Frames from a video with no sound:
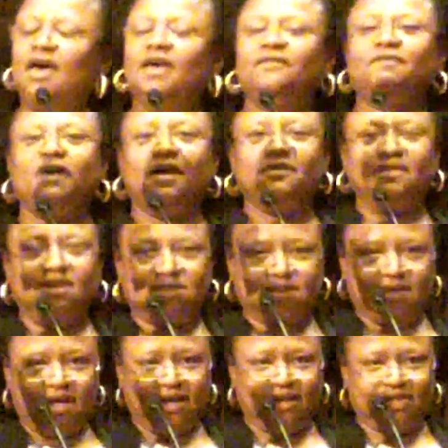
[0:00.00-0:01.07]
I found
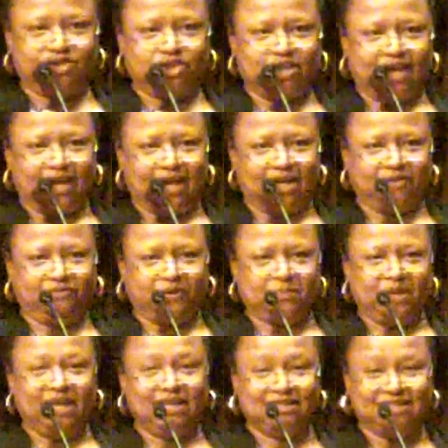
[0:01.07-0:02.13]
this luggage tag
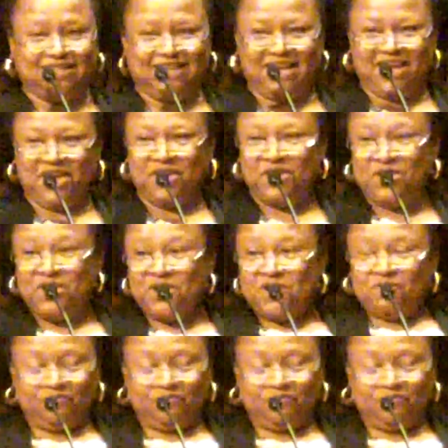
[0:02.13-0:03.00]
from India